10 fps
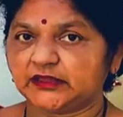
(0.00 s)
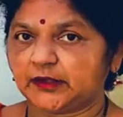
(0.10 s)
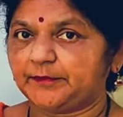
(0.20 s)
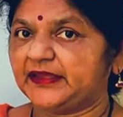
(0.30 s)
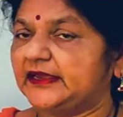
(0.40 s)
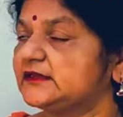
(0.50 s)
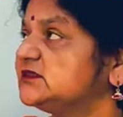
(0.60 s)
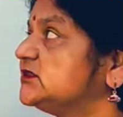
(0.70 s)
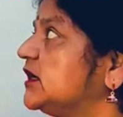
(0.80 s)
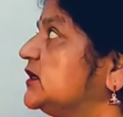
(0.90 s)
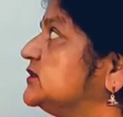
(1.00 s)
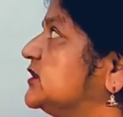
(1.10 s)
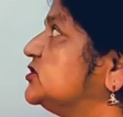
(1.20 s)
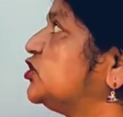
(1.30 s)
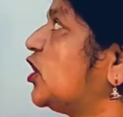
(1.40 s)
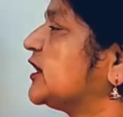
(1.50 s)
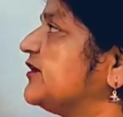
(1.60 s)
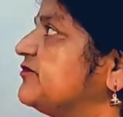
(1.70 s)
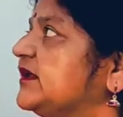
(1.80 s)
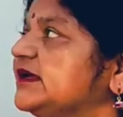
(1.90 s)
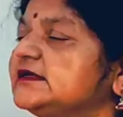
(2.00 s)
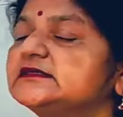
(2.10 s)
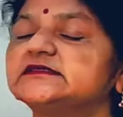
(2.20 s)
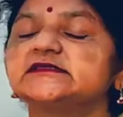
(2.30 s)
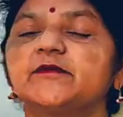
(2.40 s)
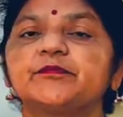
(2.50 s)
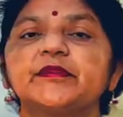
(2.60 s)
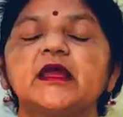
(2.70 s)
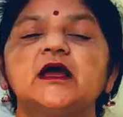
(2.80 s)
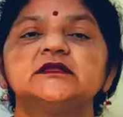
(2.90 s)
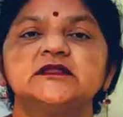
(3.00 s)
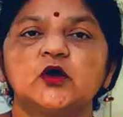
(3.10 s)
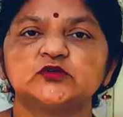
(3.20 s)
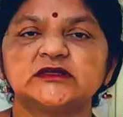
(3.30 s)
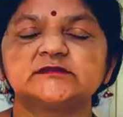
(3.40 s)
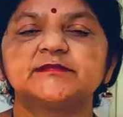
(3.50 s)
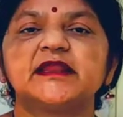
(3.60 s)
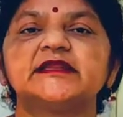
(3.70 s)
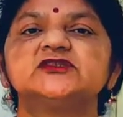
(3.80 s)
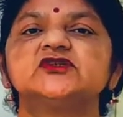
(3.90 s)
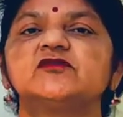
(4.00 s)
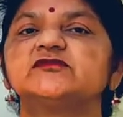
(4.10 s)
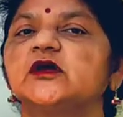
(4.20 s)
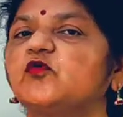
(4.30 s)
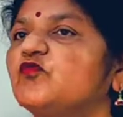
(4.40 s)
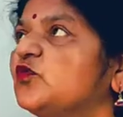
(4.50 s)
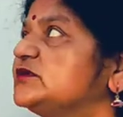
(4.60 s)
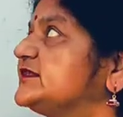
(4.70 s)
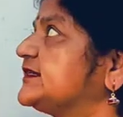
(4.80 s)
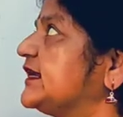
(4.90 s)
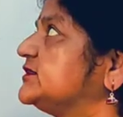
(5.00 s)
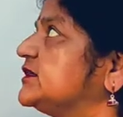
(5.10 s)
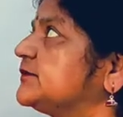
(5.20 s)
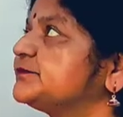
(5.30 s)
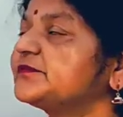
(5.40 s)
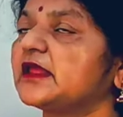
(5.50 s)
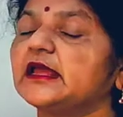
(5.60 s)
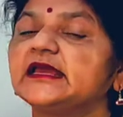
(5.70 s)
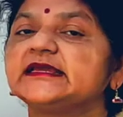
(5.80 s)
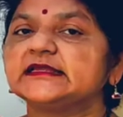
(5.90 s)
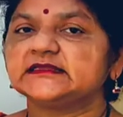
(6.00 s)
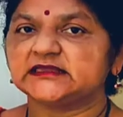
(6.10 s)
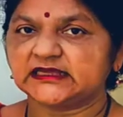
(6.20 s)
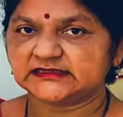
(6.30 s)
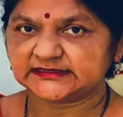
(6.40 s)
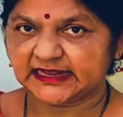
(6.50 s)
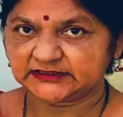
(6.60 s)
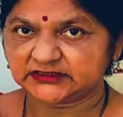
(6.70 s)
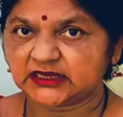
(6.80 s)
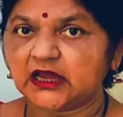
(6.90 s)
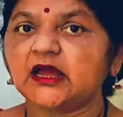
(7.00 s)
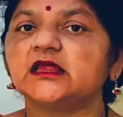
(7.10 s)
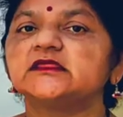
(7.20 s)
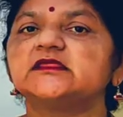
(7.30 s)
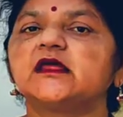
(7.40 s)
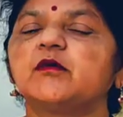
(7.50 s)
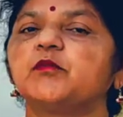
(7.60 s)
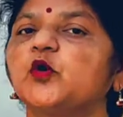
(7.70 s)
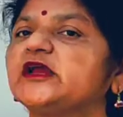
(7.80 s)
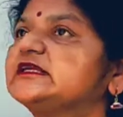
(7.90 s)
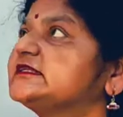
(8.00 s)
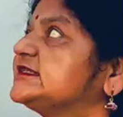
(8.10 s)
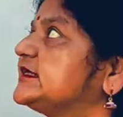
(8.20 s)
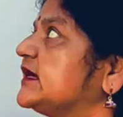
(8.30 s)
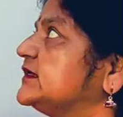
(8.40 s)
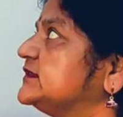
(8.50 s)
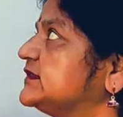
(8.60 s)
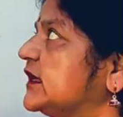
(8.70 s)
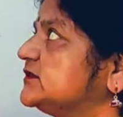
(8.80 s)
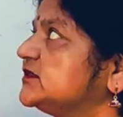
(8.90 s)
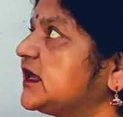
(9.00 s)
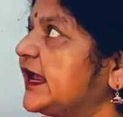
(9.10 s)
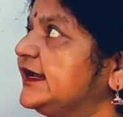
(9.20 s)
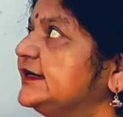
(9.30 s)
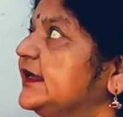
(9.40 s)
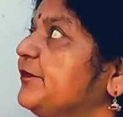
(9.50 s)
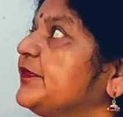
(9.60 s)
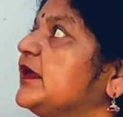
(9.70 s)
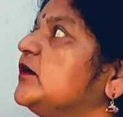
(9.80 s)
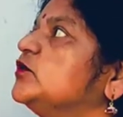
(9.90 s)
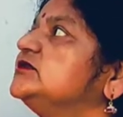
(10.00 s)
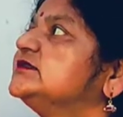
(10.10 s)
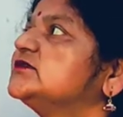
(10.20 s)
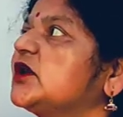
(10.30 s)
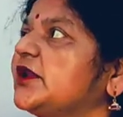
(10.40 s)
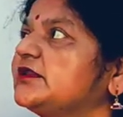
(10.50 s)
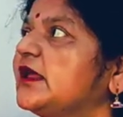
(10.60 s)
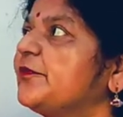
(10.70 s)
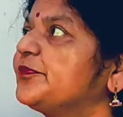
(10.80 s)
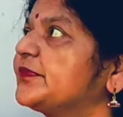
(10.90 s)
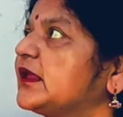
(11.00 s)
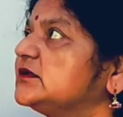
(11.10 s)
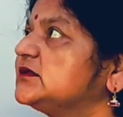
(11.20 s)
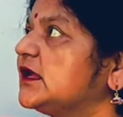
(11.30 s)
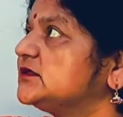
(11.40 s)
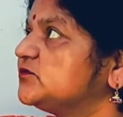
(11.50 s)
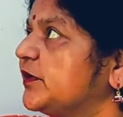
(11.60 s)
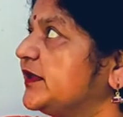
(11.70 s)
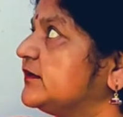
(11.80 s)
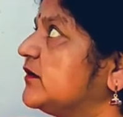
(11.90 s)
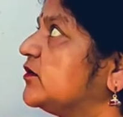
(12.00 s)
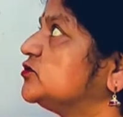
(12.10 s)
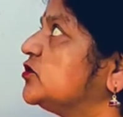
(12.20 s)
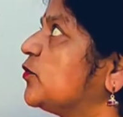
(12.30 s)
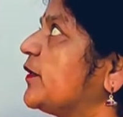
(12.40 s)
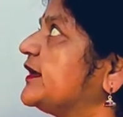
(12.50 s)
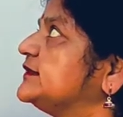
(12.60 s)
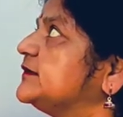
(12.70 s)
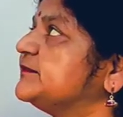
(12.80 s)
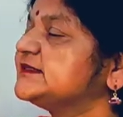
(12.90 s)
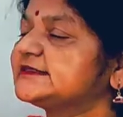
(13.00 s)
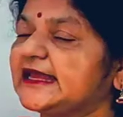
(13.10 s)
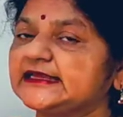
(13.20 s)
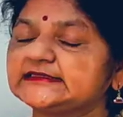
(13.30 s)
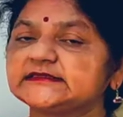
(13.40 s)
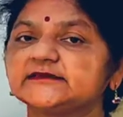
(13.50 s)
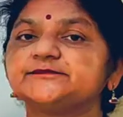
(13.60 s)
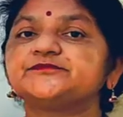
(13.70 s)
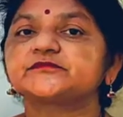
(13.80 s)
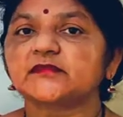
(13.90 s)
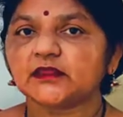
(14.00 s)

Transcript: if they pinched the chocolate flakes? Now the explanation of the fourth stanza. In this stanza, the poet as a child wants to know if they also made mistakes